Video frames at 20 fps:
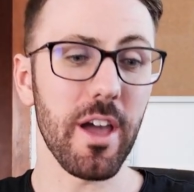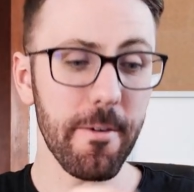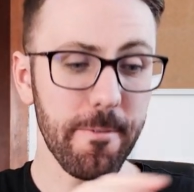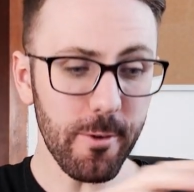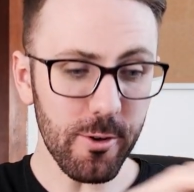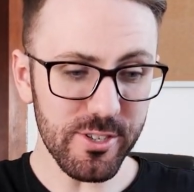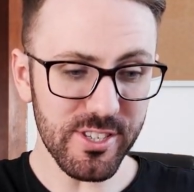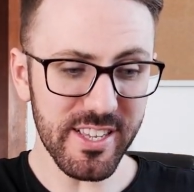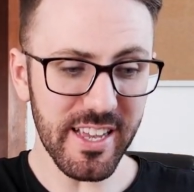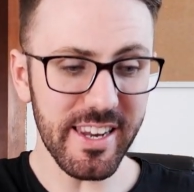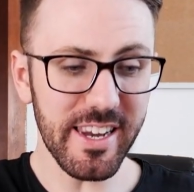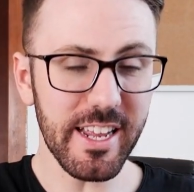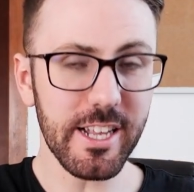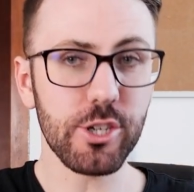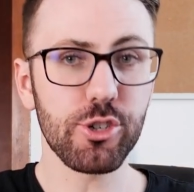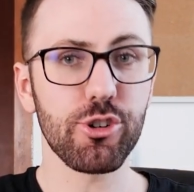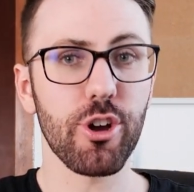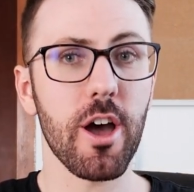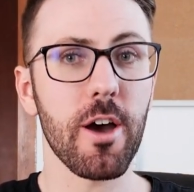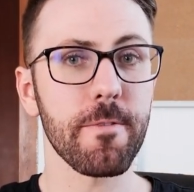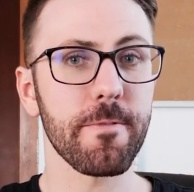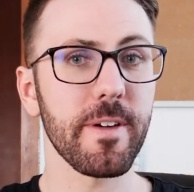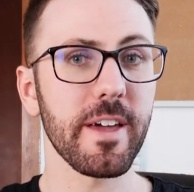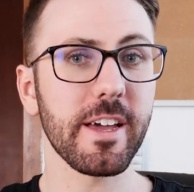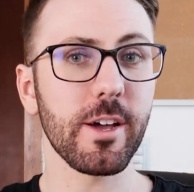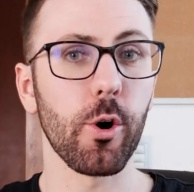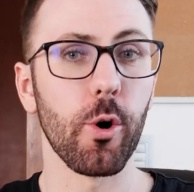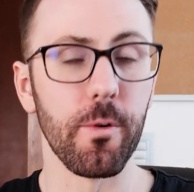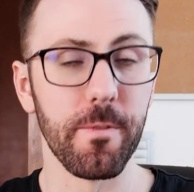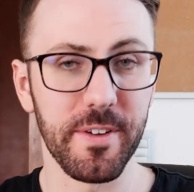if you're sending
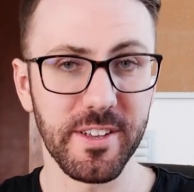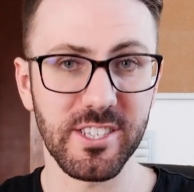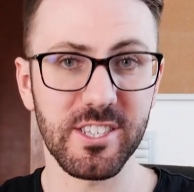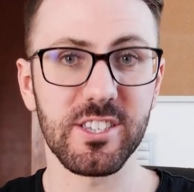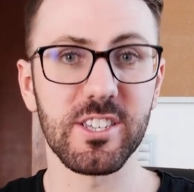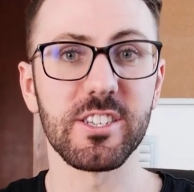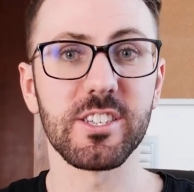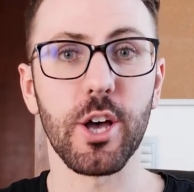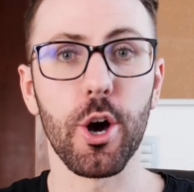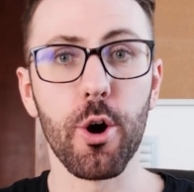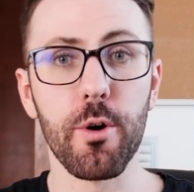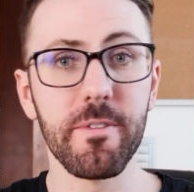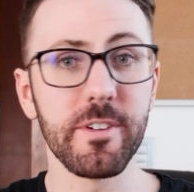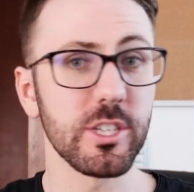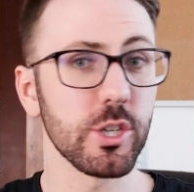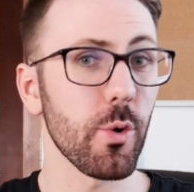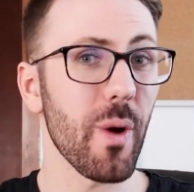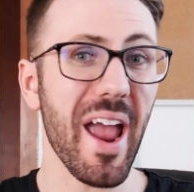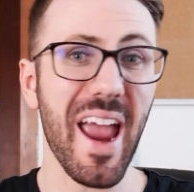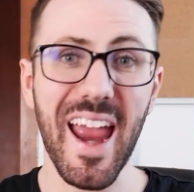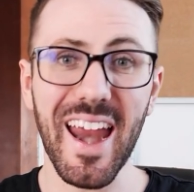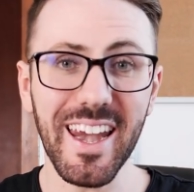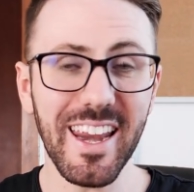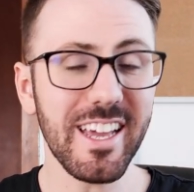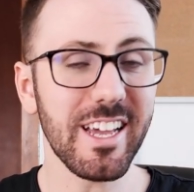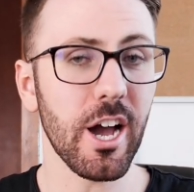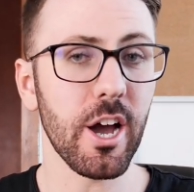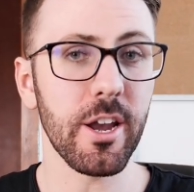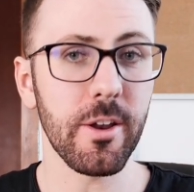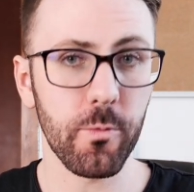traffic or visitors over to any
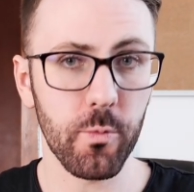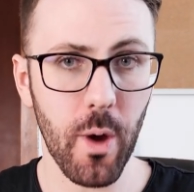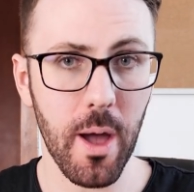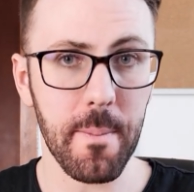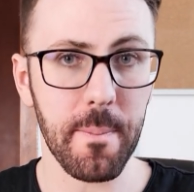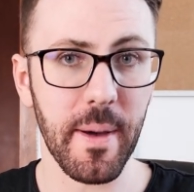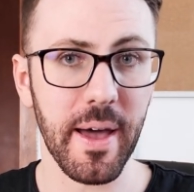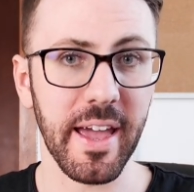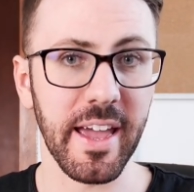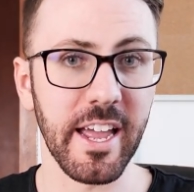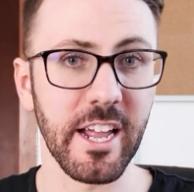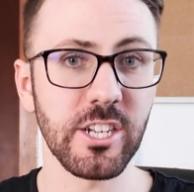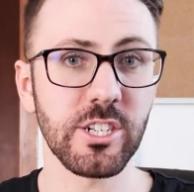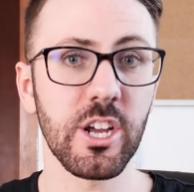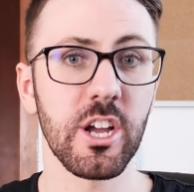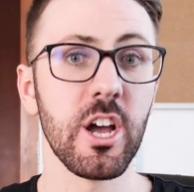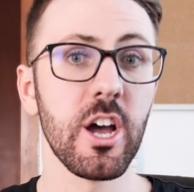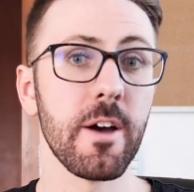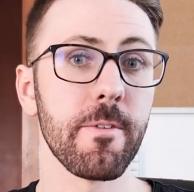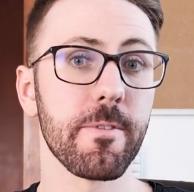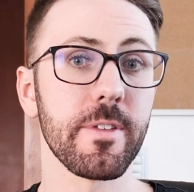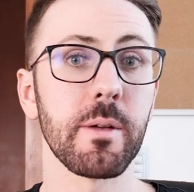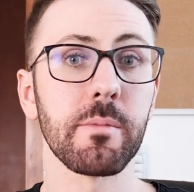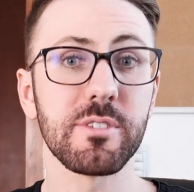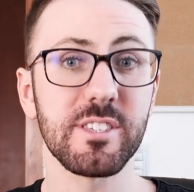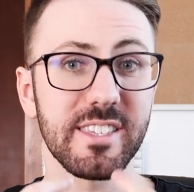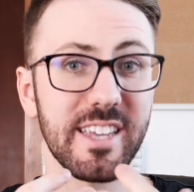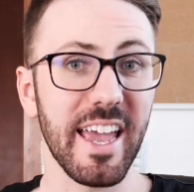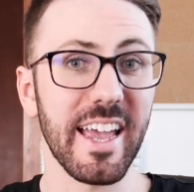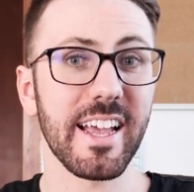kind of web page for them
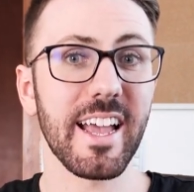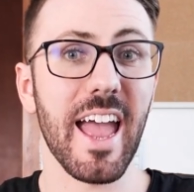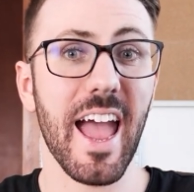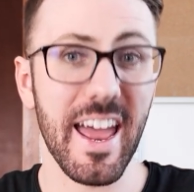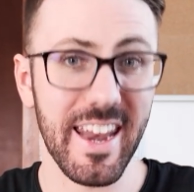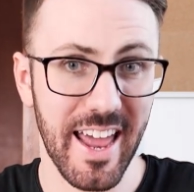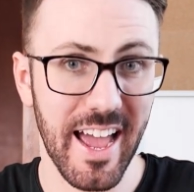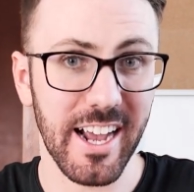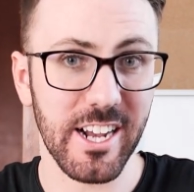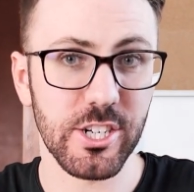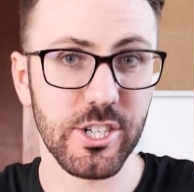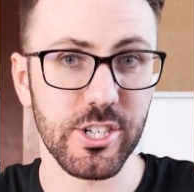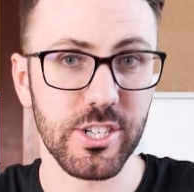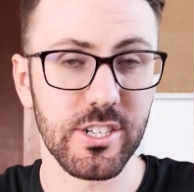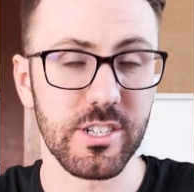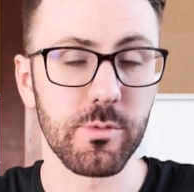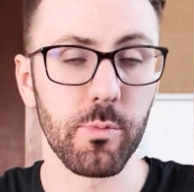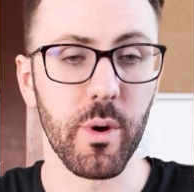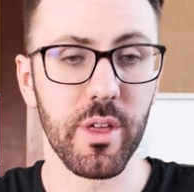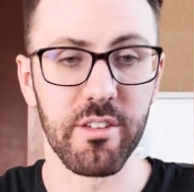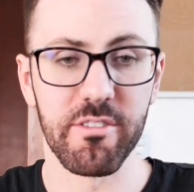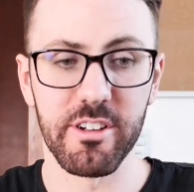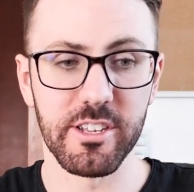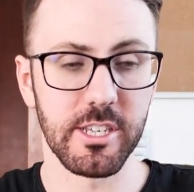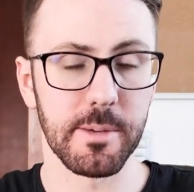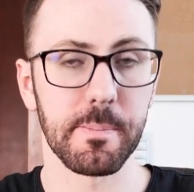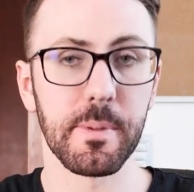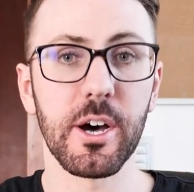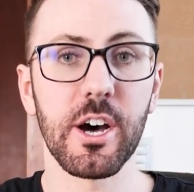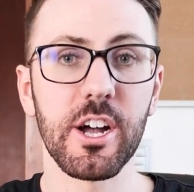to take an action, whether it's
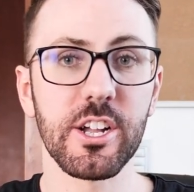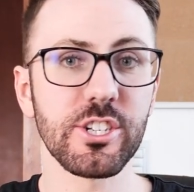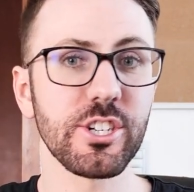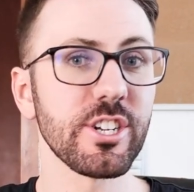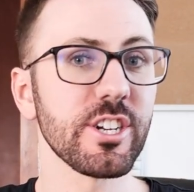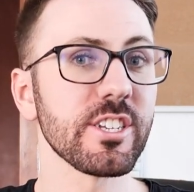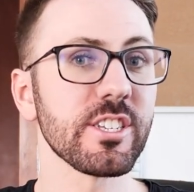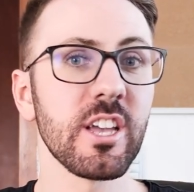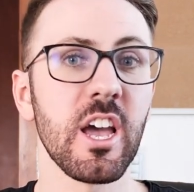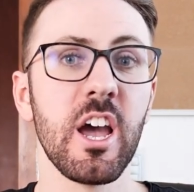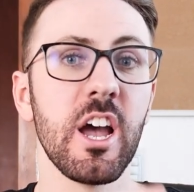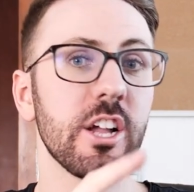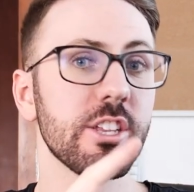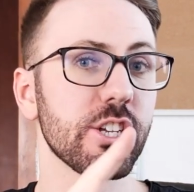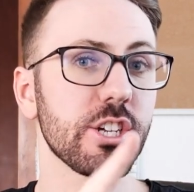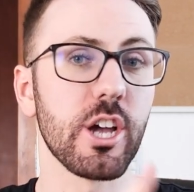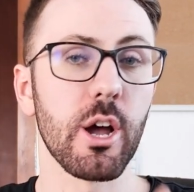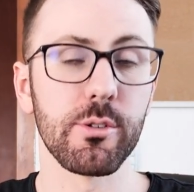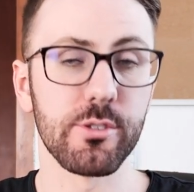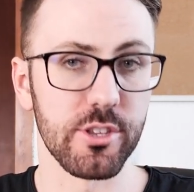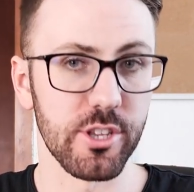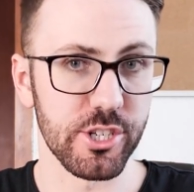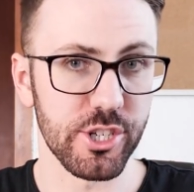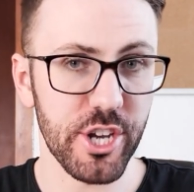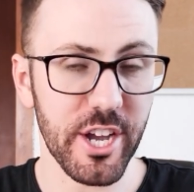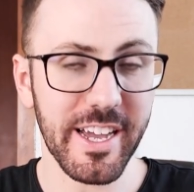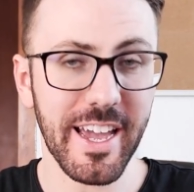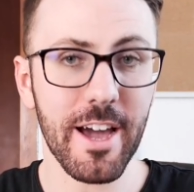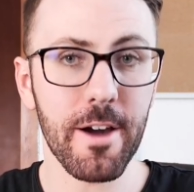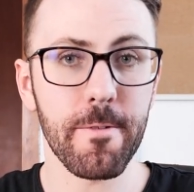a purchase, to go to the
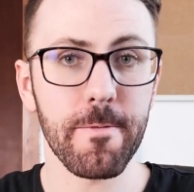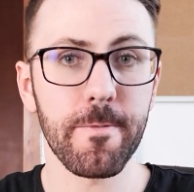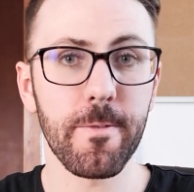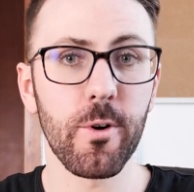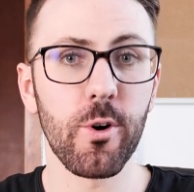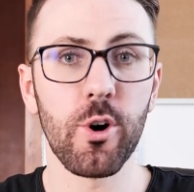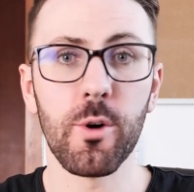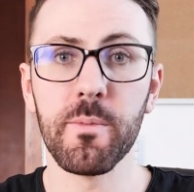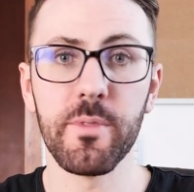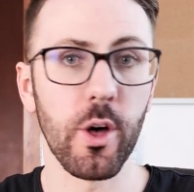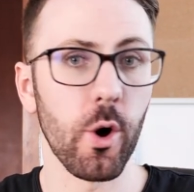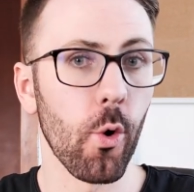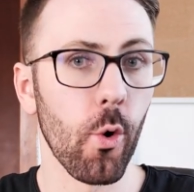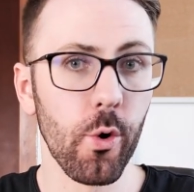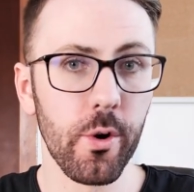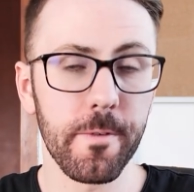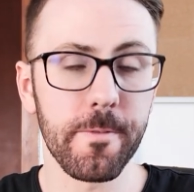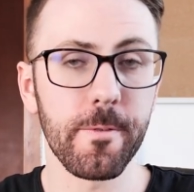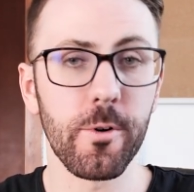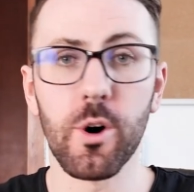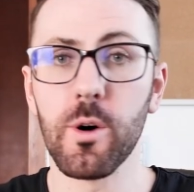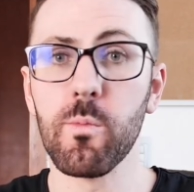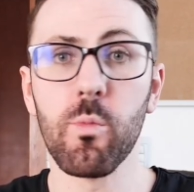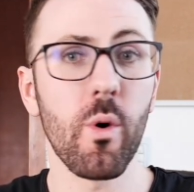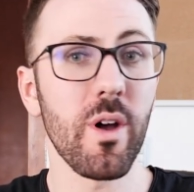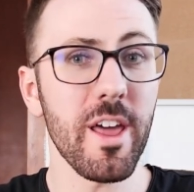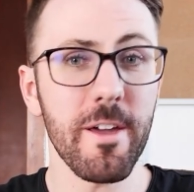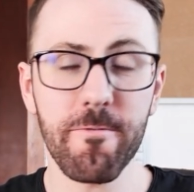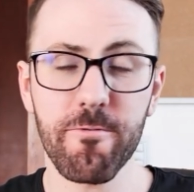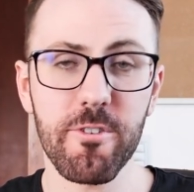checkout form, the order form,
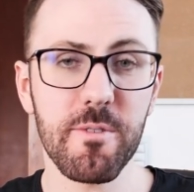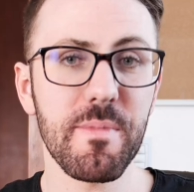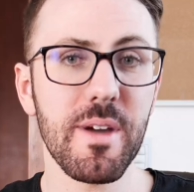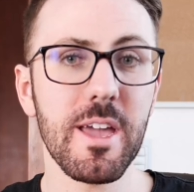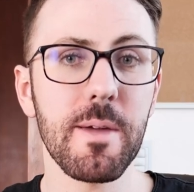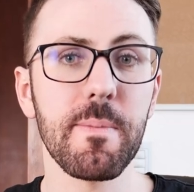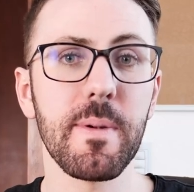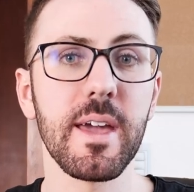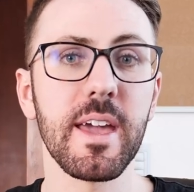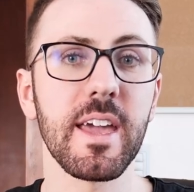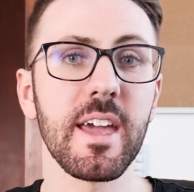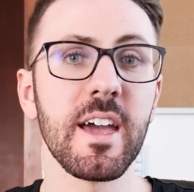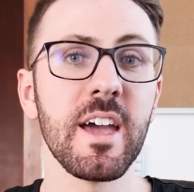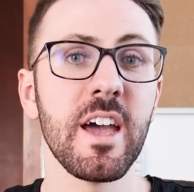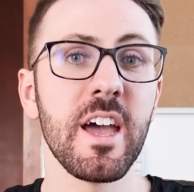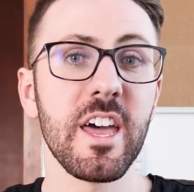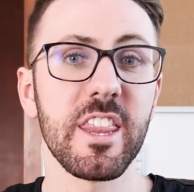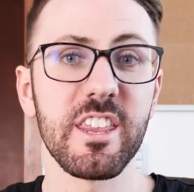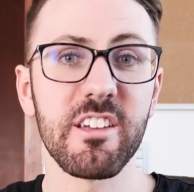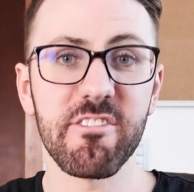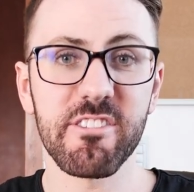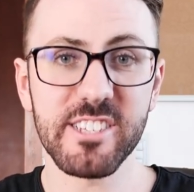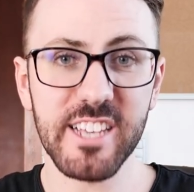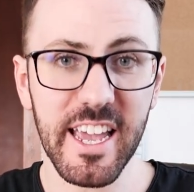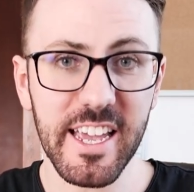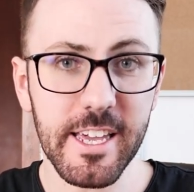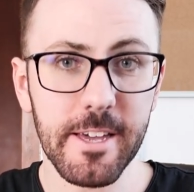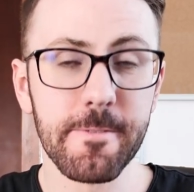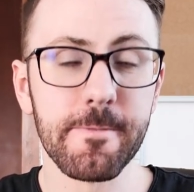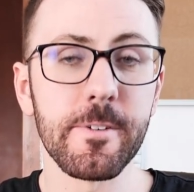whatever it may be, there is
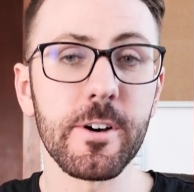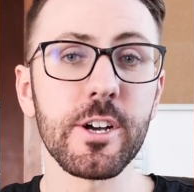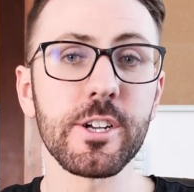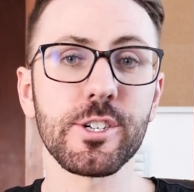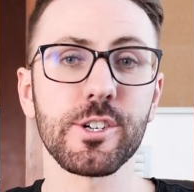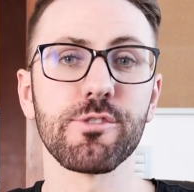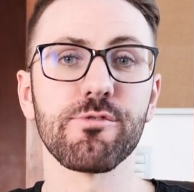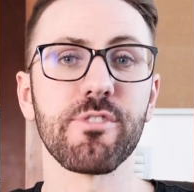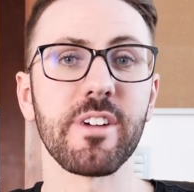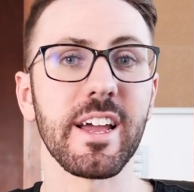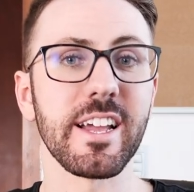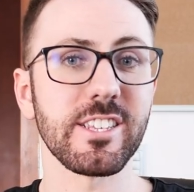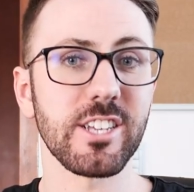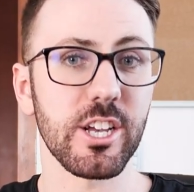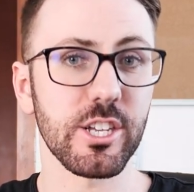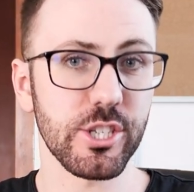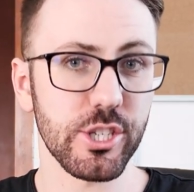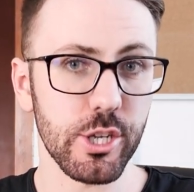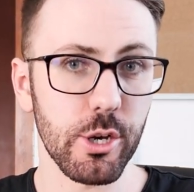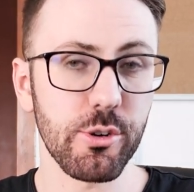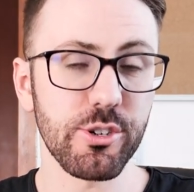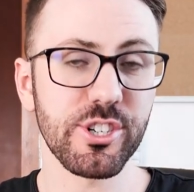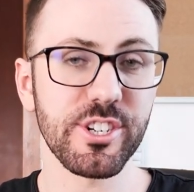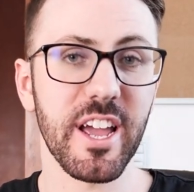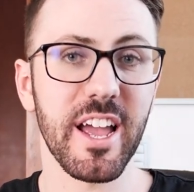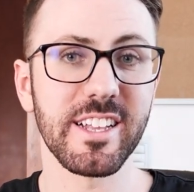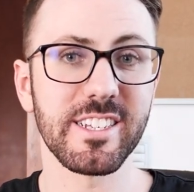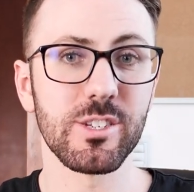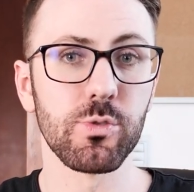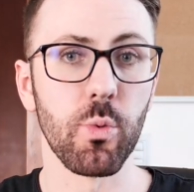a conversion rate
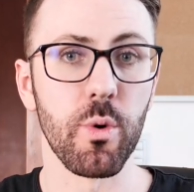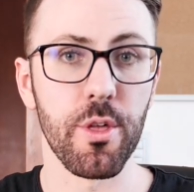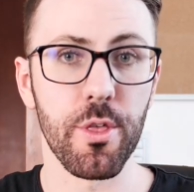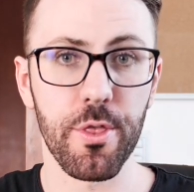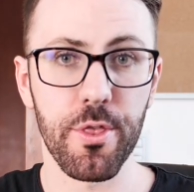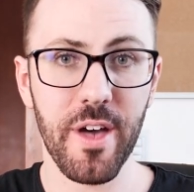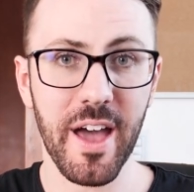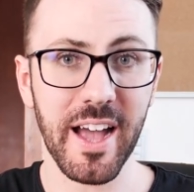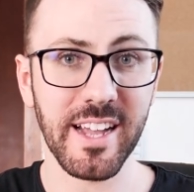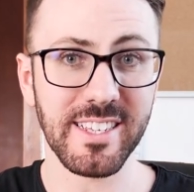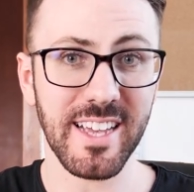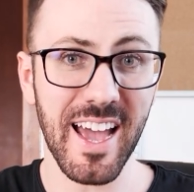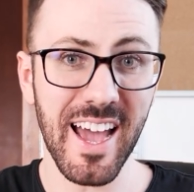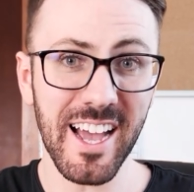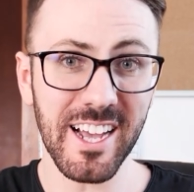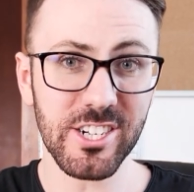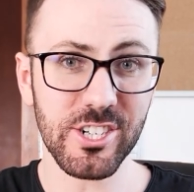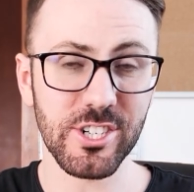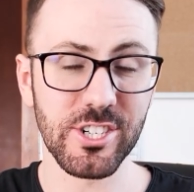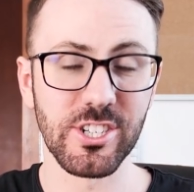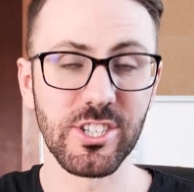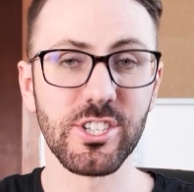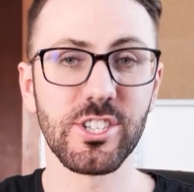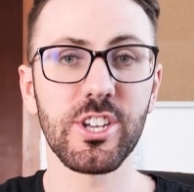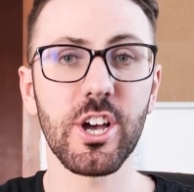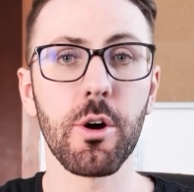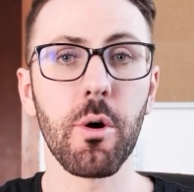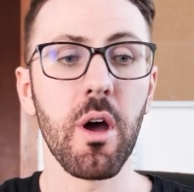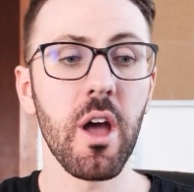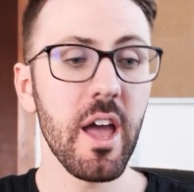associated with that action.
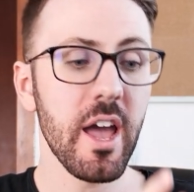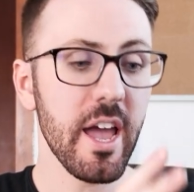So